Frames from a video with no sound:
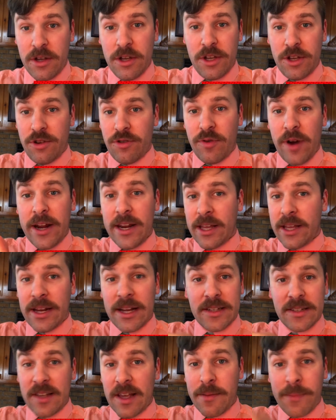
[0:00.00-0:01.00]
You're writing an
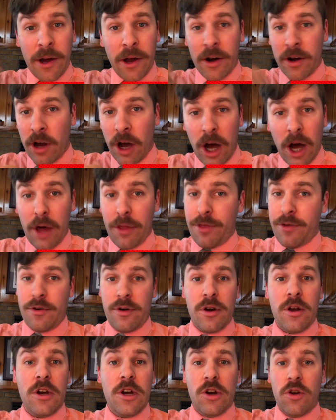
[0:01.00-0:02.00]
essay about an
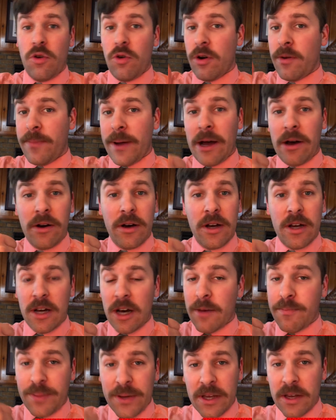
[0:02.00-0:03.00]
author, or about
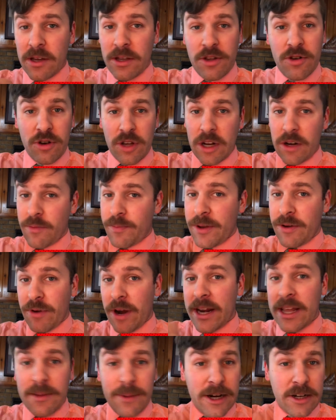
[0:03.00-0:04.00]
you're going to be
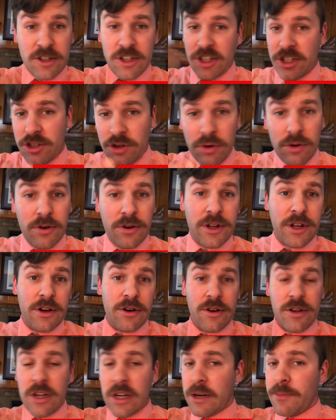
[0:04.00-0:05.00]
writing about a story, or
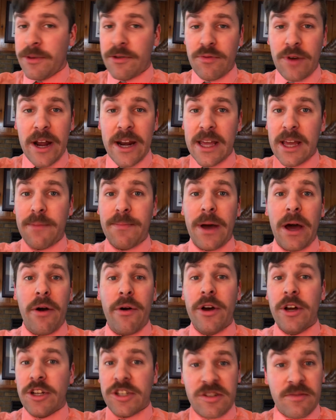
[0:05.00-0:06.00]
you're going to be writing about
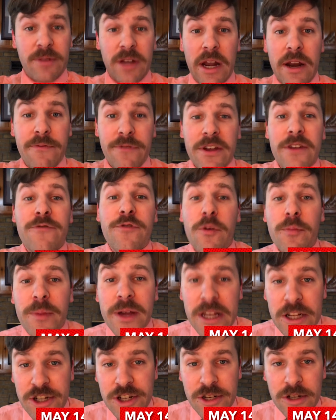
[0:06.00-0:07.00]
some kind of
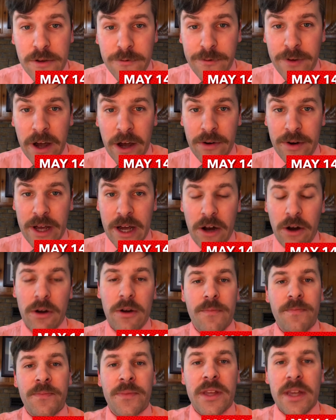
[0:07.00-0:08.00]
information you found out.
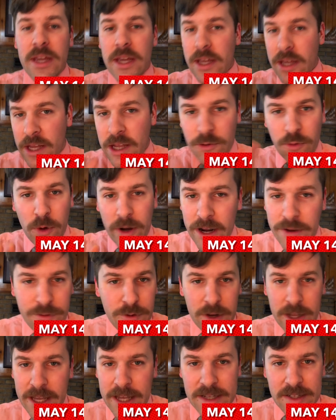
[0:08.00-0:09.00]
In whatever
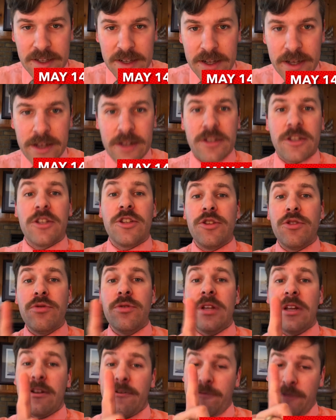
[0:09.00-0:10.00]
case it is, you
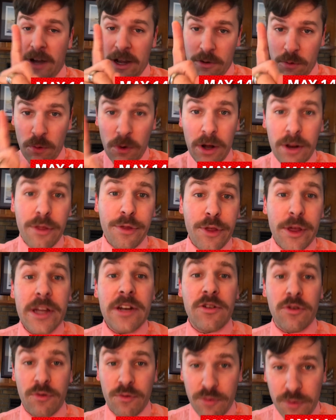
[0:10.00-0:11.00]
need to find one thing
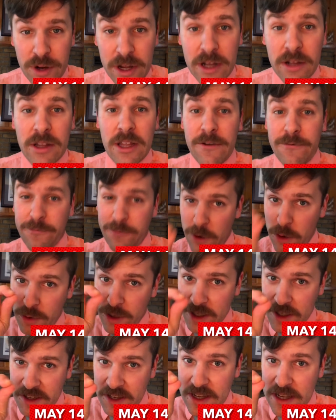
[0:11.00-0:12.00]
to really
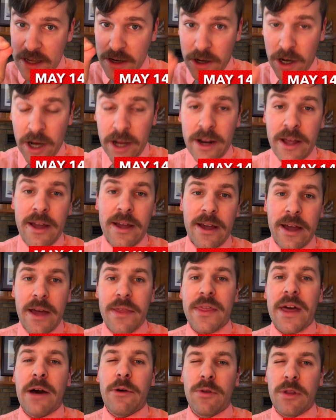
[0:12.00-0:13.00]
focus in on, and
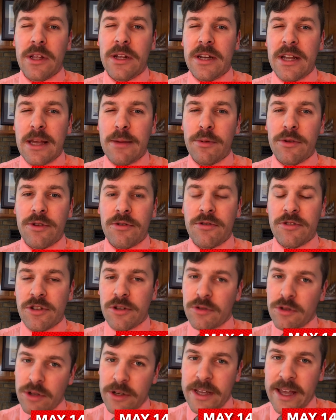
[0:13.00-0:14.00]
that will enable you to
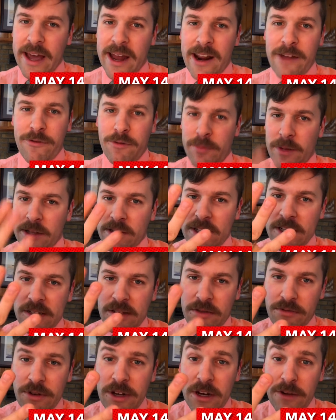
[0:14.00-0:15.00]
look at it from at least
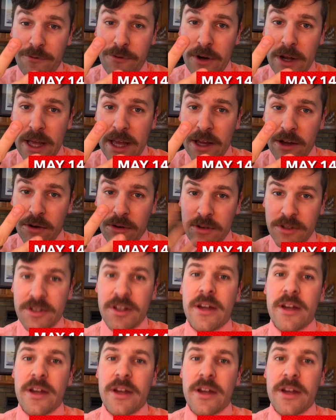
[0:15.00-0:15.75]
3 different angles